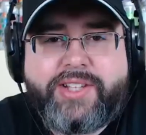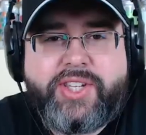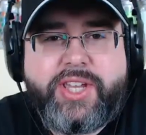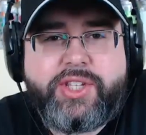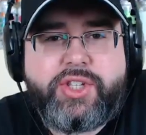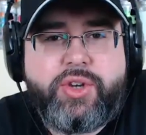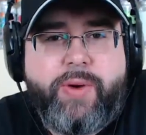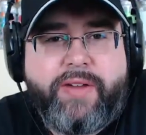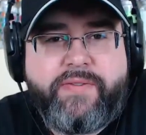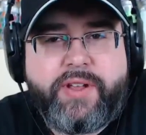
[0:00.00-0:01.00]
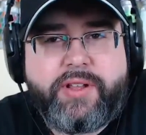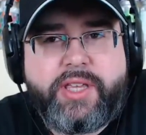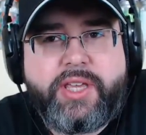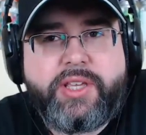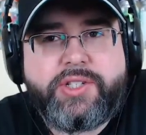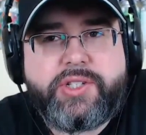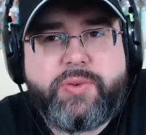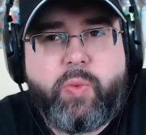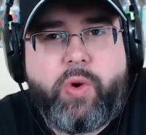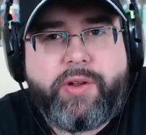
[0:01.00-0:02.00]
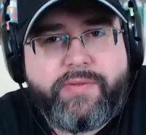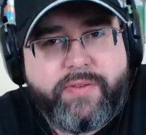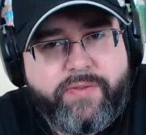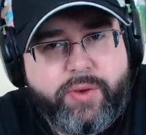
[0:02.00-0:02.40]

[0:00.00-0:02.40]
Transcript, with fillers: kids too. I feel he's yeah. one of the few